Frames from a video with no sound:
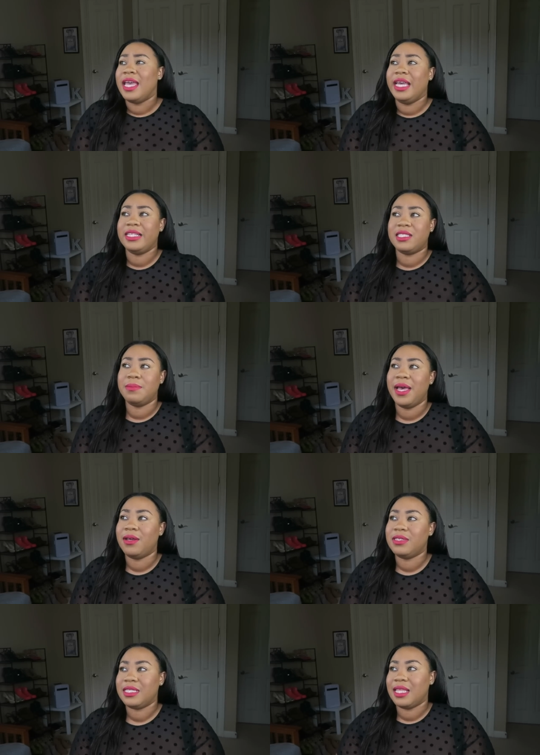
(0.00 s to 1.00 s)
It
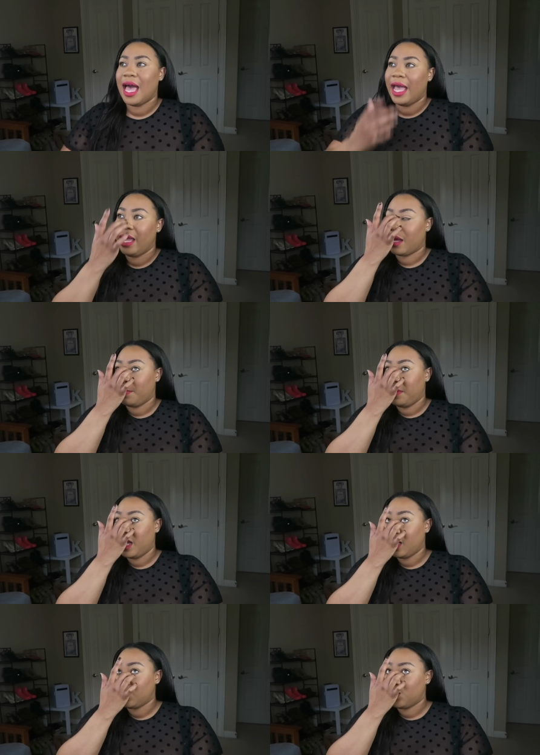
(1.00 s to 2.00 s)
smells like
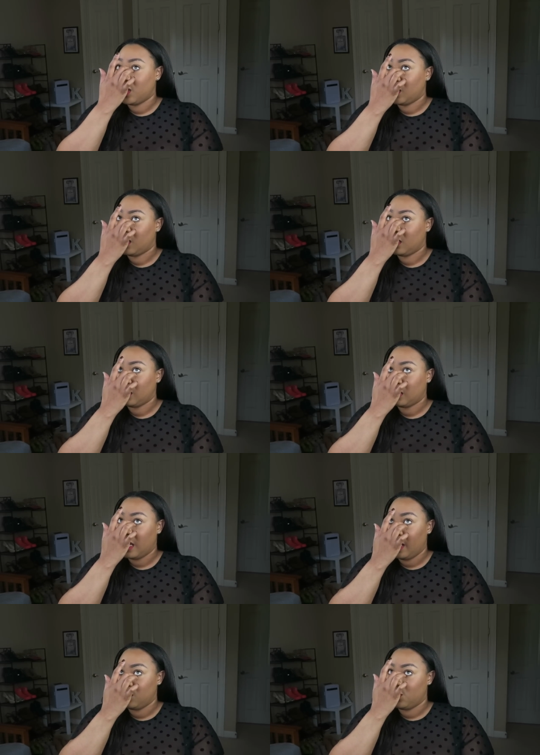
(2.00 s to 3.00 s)
peaches
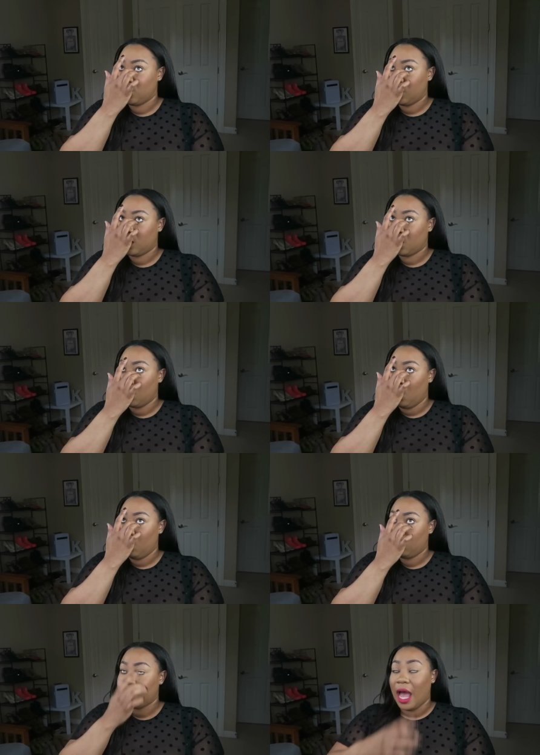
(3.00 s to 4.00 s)
and just
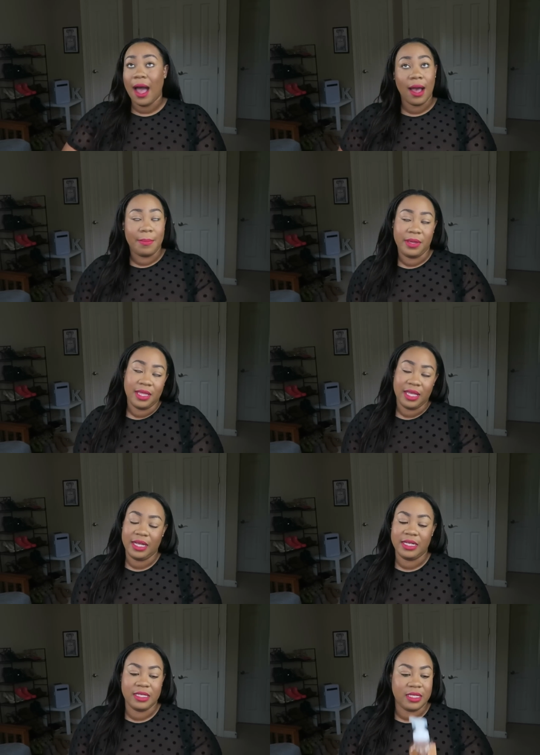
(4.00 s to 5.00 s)
gold
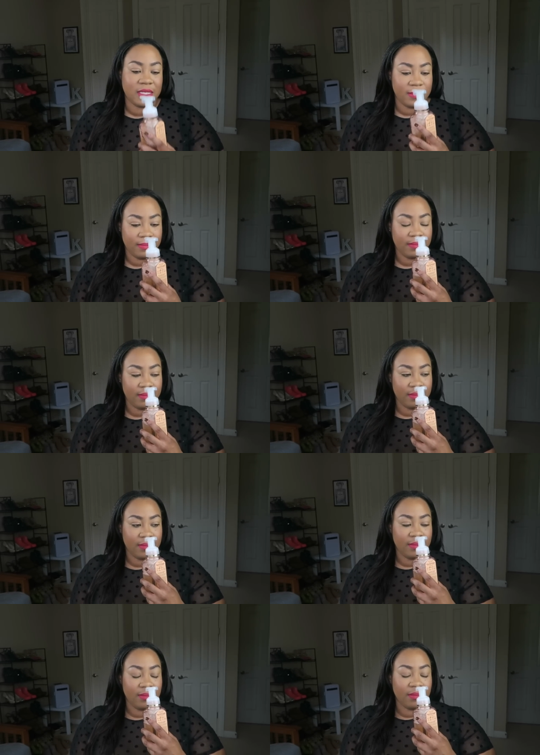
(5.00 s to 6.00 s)
opulence.
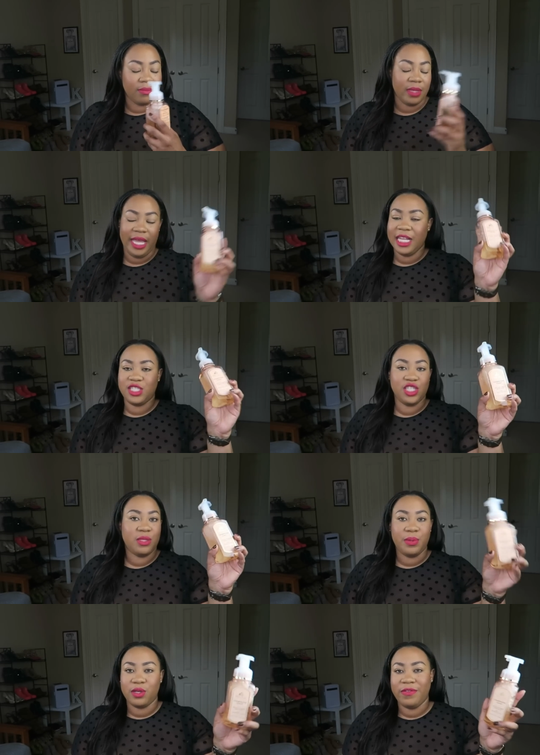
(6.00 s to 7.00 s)
It's
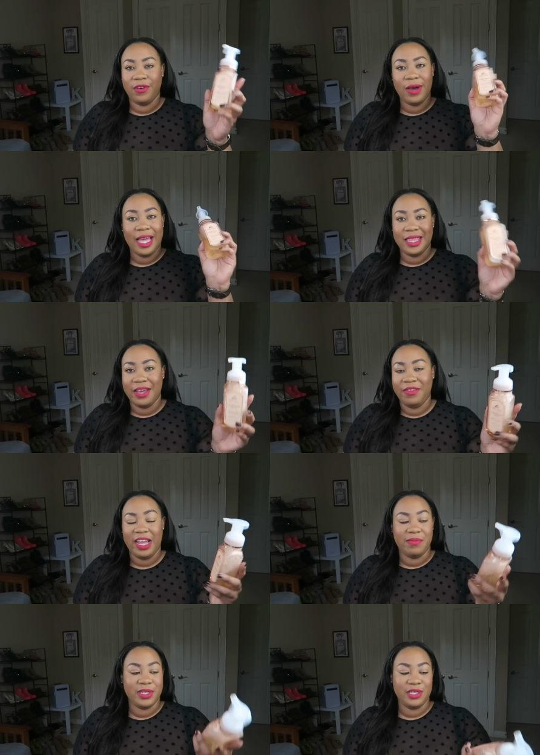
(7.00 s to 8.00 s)
just beautiful. I love it.
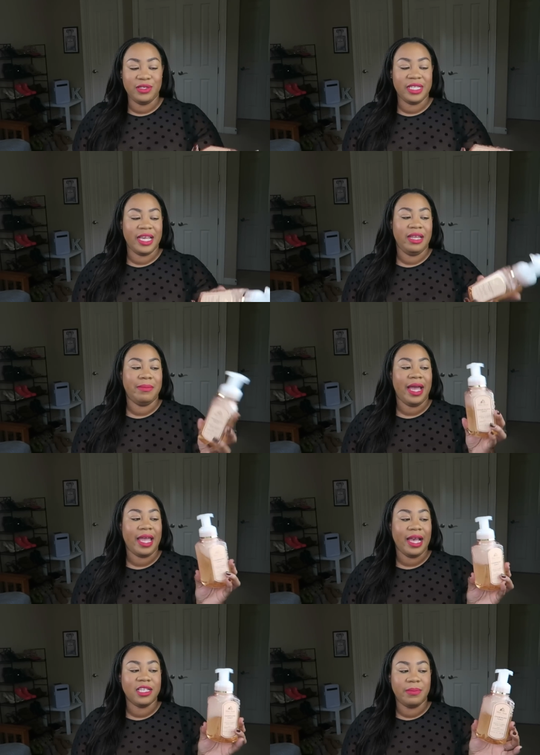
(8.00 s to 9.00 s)
I've been using it in my
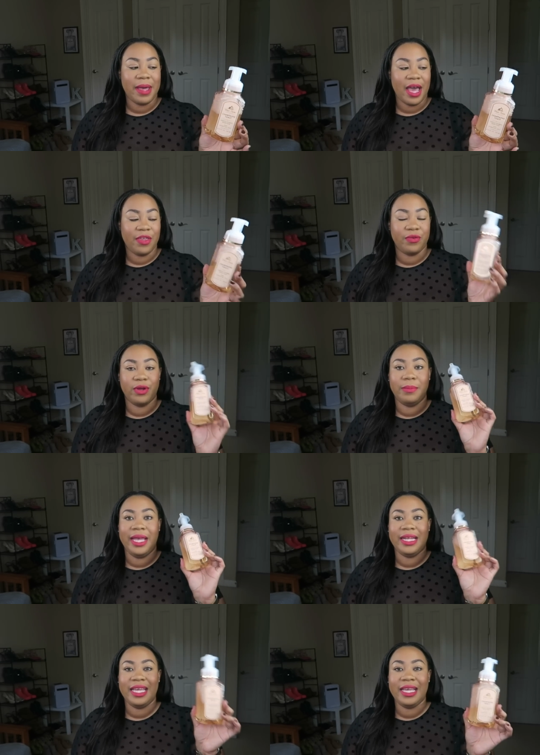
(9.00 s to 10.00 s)
guest bathroom
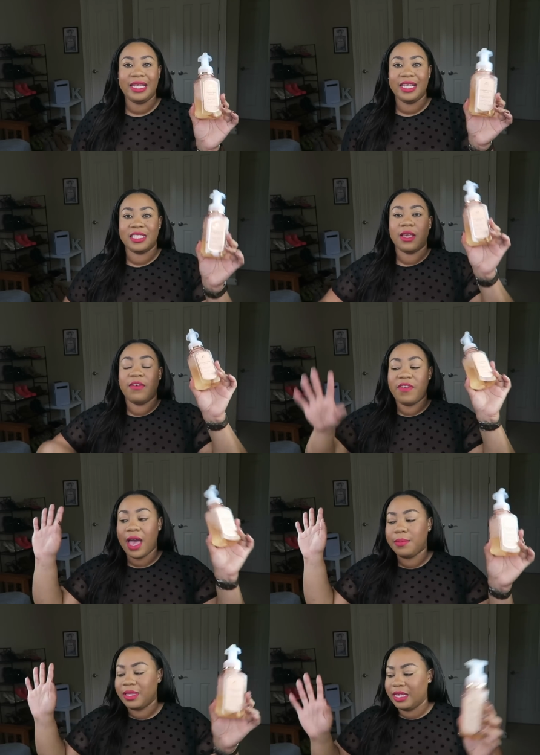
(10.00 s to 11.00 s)
and it is
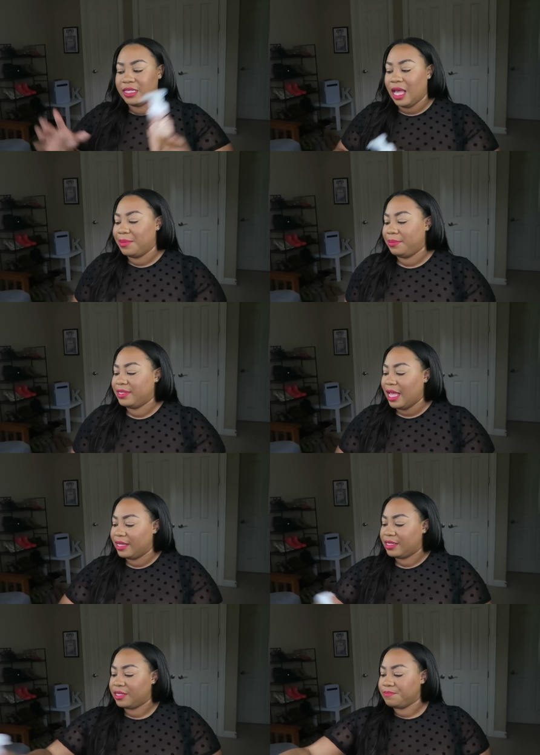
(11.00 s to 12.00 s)
fabulous. I'm
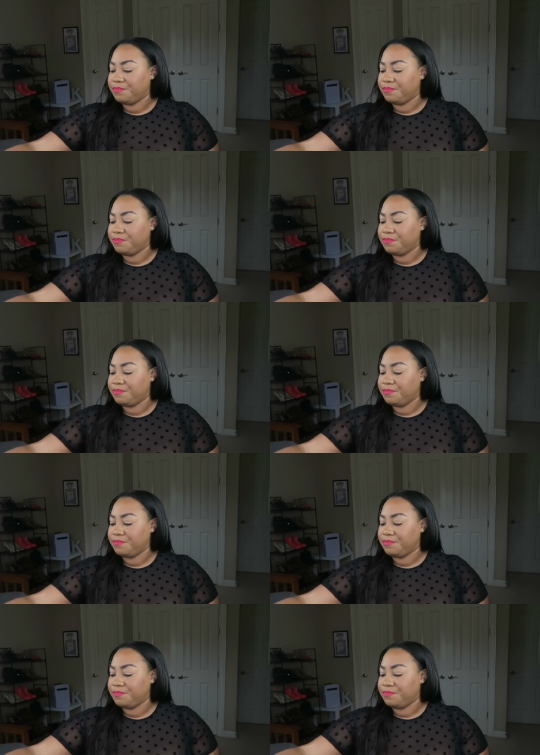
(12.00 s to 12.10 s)
obsessed.